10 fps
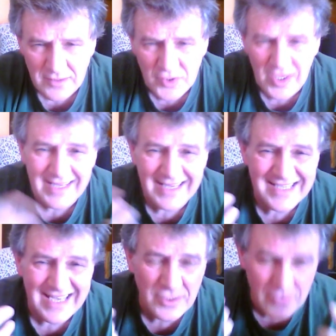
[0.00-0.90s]
training
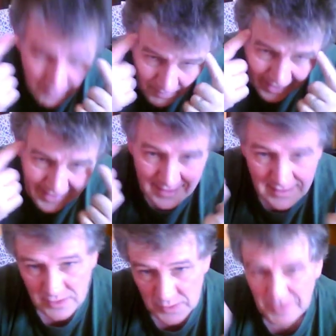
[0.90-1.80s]
session, mind,
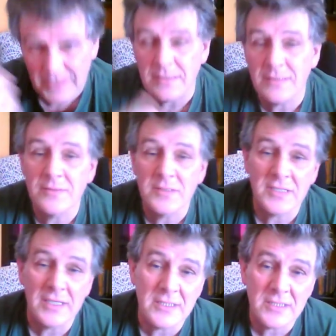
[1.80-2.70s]
spirit
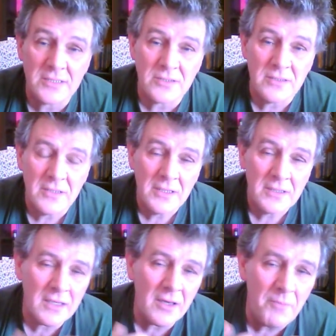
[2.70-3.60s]
training session.
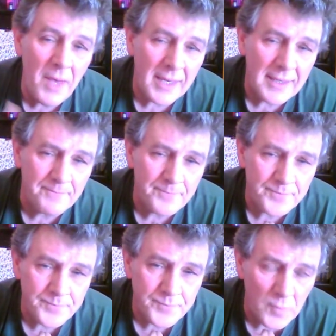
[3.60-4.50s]
They come back.
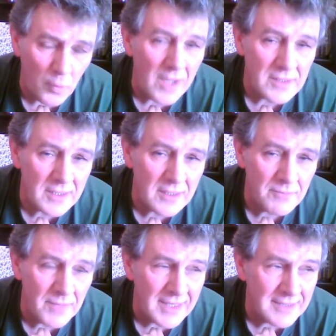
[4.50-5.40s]
Why do they come back?